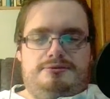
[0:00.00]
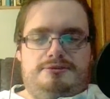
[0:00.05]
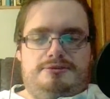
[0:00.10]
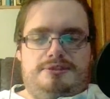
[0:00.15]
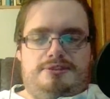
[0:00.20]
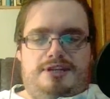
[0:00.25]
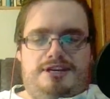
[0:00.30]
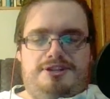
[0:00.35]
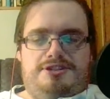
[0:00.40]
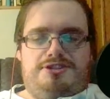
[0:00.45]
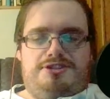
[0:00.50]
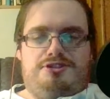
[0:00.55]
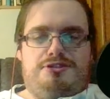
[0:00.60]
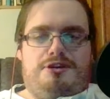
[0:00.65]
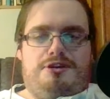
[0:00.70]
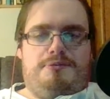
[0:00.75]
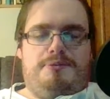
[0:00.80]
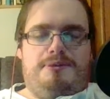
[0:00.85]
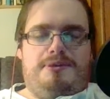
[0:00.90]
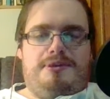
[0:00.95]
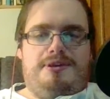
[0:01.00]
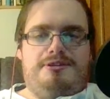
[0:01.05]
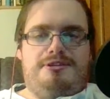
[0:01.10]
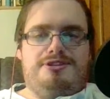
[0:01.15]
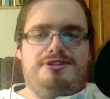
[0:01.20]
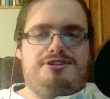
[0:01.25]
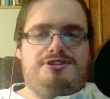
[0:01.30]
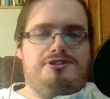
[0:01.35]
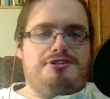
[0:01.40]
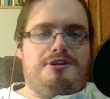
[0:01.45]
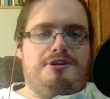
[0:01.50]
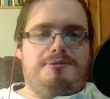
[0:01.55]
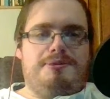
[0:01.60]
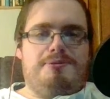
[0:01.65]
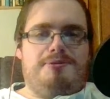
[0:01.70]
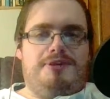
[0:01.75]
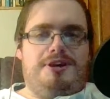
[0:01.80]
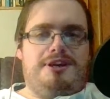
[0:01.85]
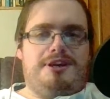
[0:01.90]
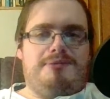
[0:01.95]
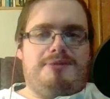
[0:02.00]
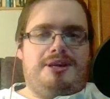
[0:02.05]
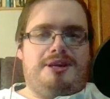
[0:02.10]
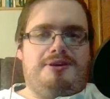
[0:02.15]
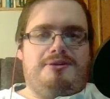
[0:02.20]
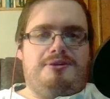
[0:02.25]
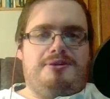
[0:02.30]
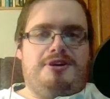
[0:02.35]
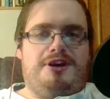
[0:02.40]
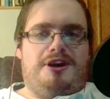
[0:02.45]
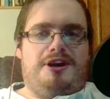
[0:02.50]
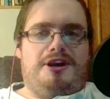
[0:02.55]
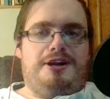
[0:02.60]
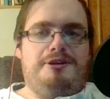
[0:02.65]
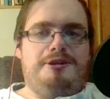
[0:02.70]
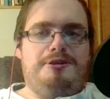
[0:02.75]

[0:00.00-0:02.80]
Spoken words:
I just show up at work in my own car.